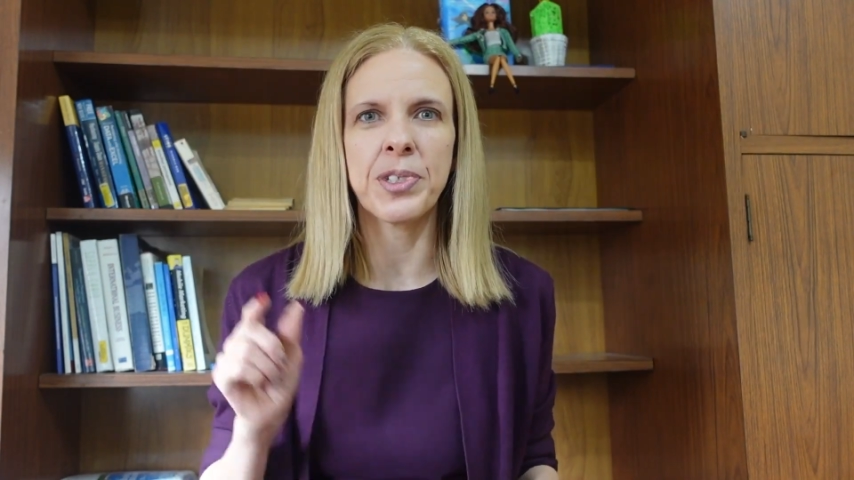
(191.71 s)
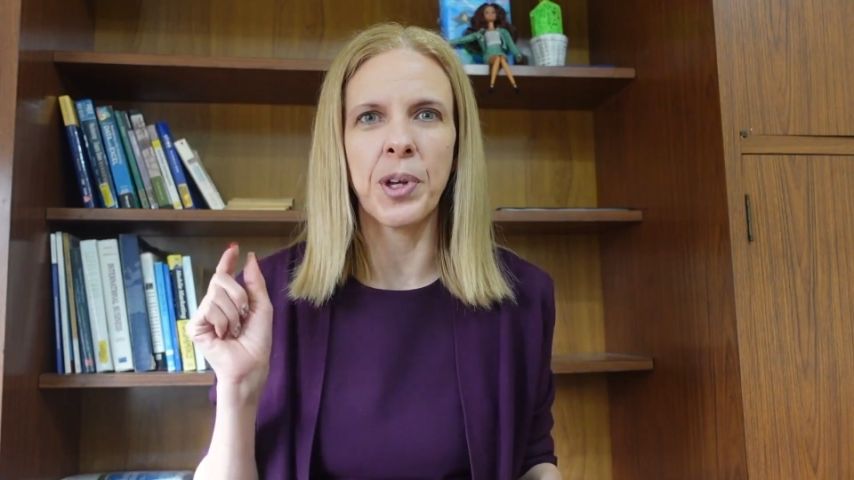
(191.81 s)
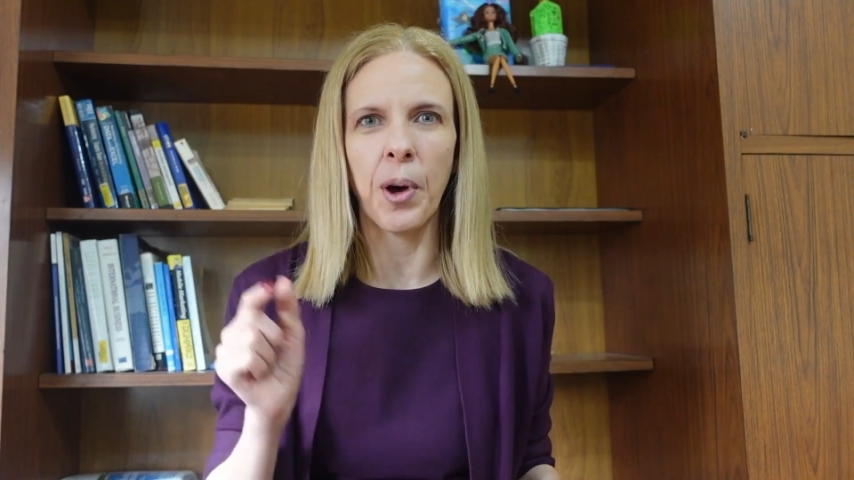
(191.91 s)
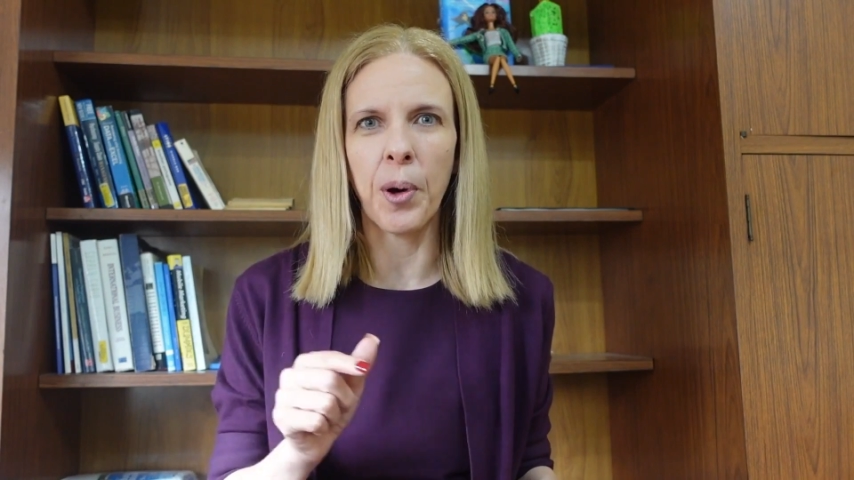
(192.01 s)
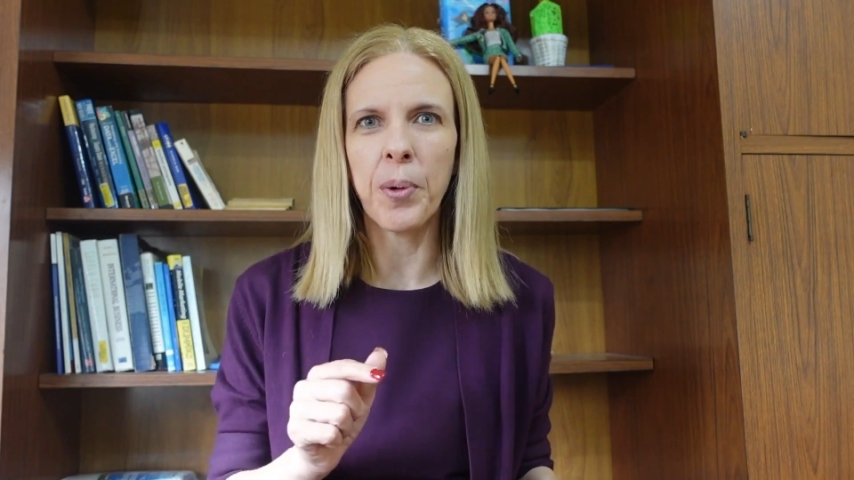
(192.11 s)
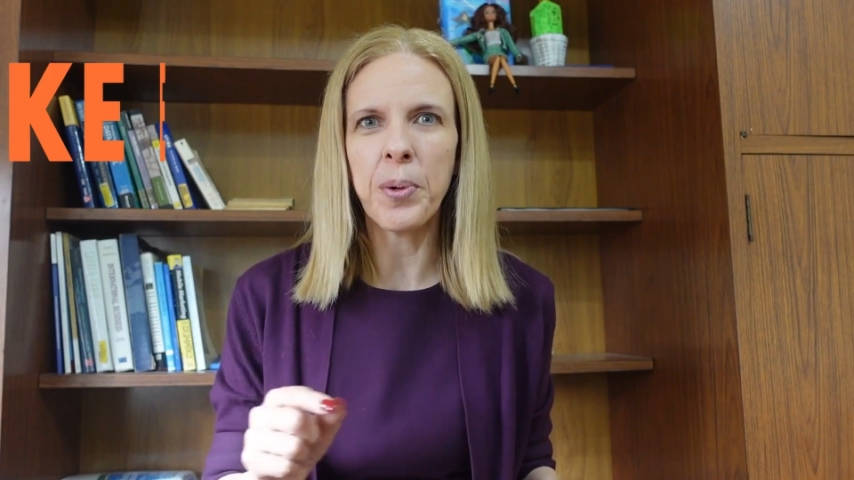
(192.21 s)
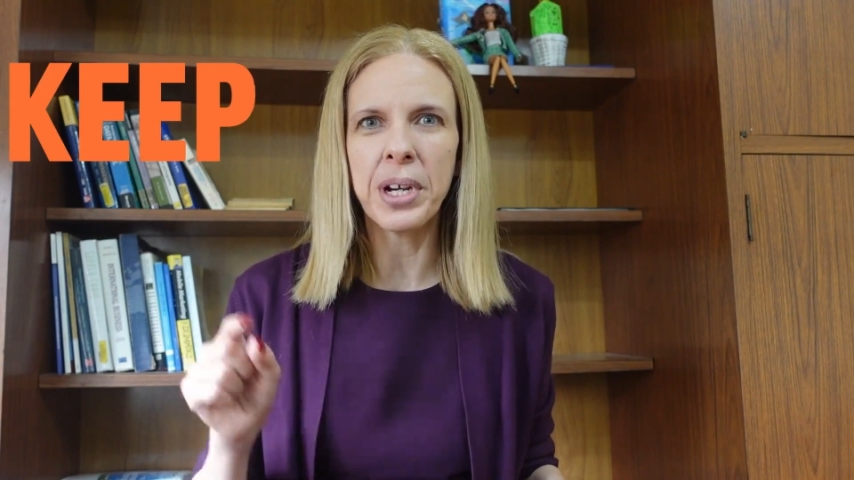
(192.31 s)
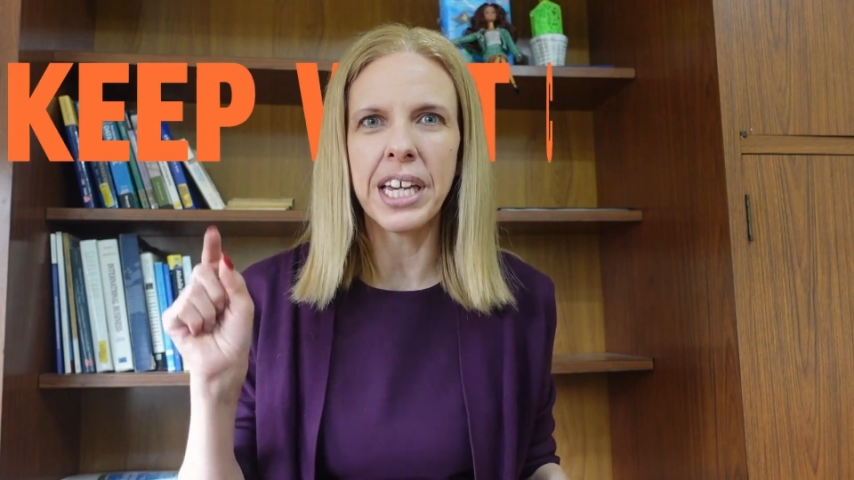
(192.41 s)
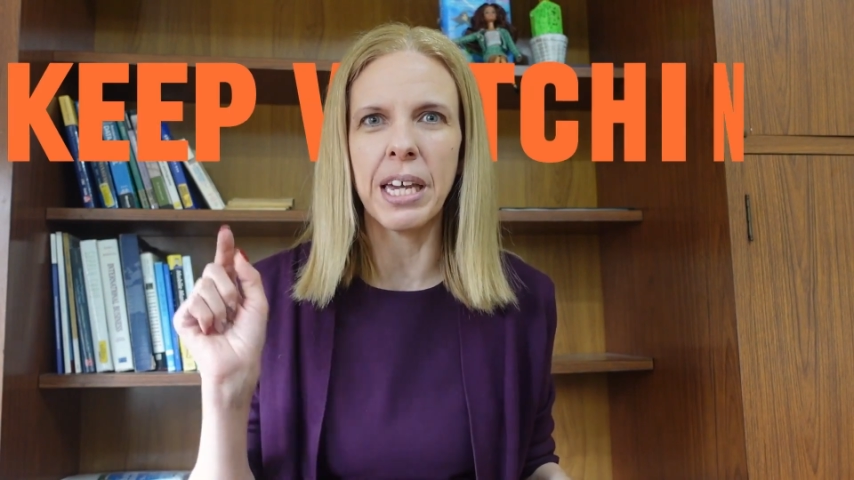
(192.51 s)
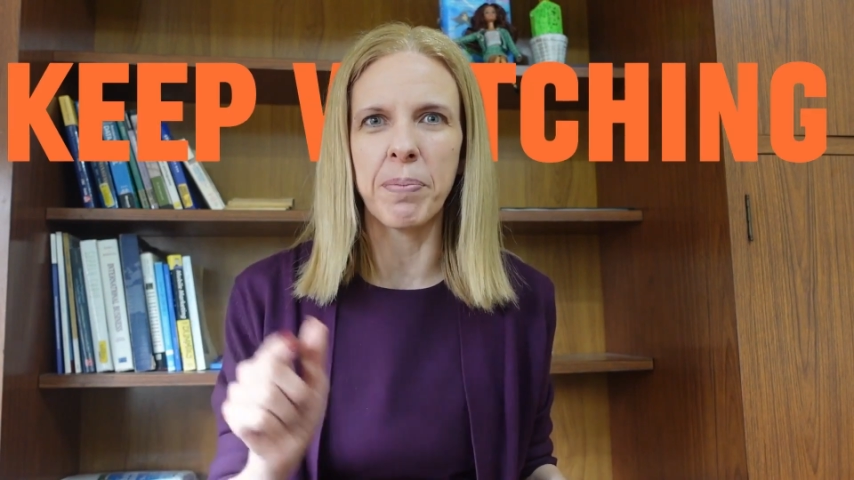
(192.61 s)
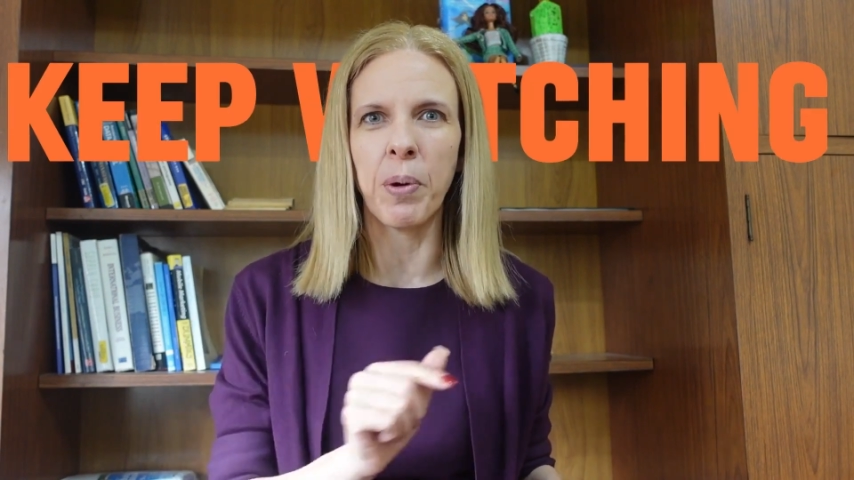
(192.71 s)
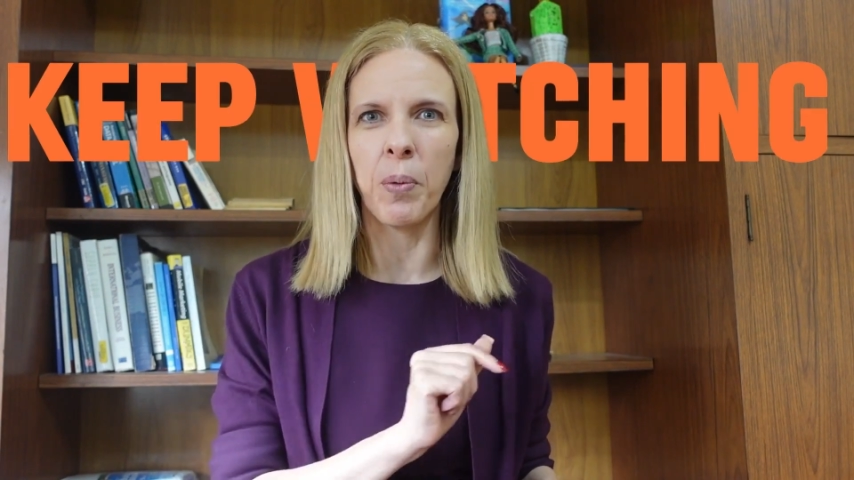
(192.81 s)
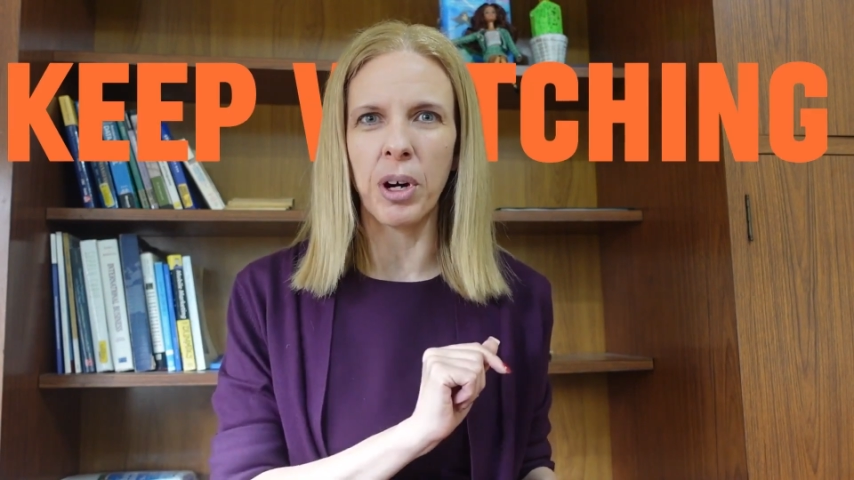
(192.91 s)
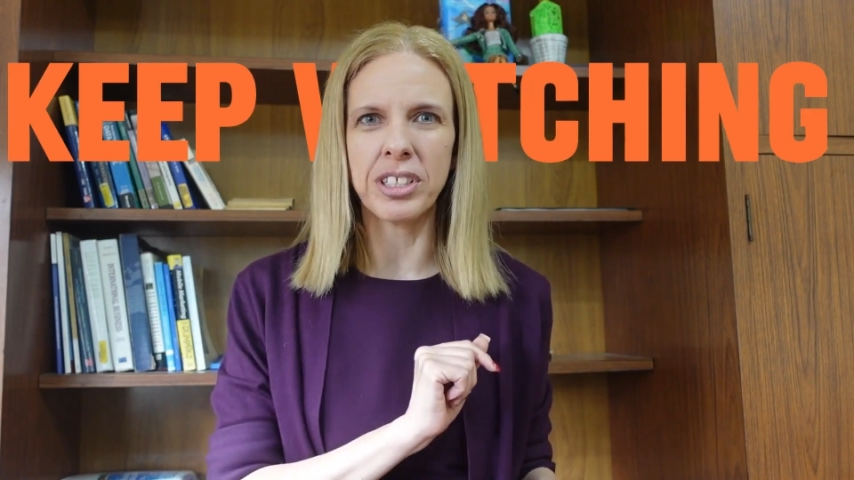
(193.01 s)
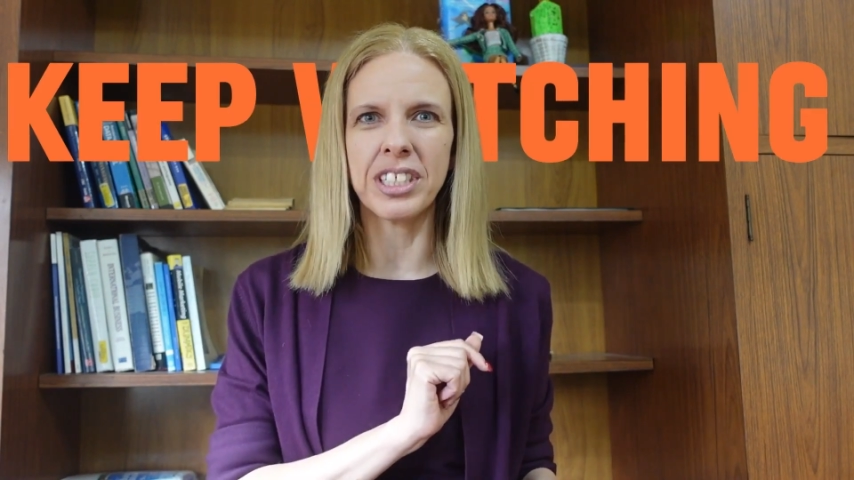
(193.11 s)
So keep
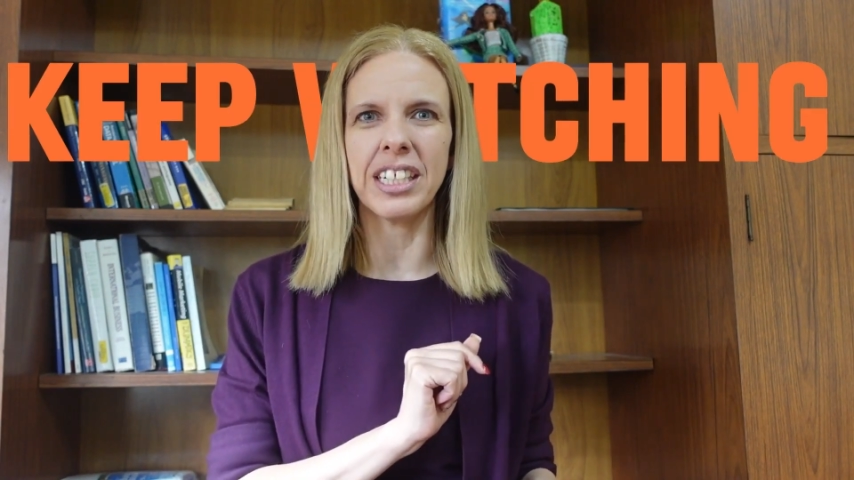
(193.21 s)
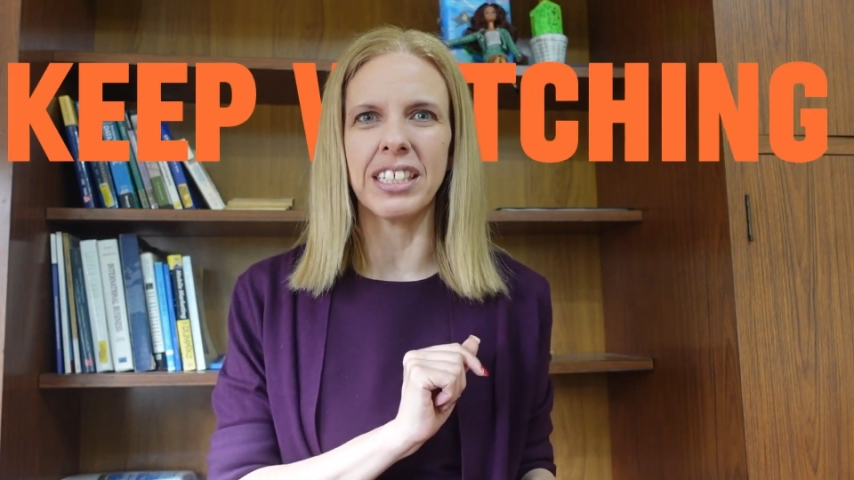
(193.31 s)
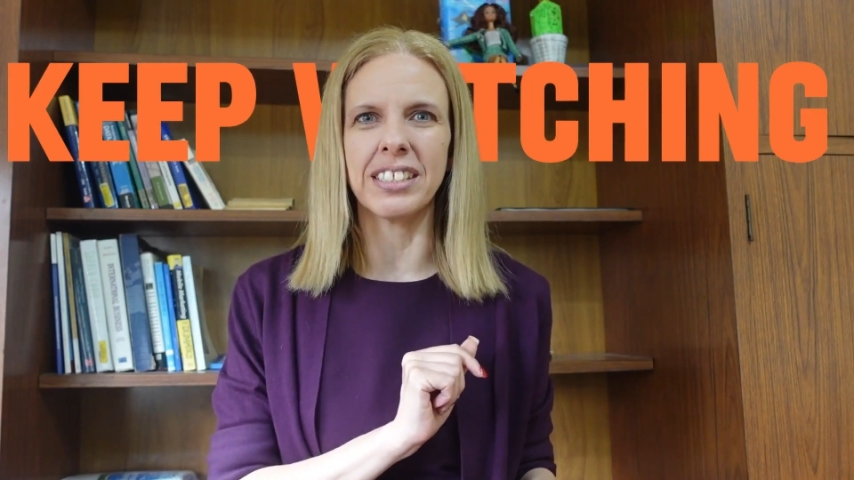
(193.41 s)
watching.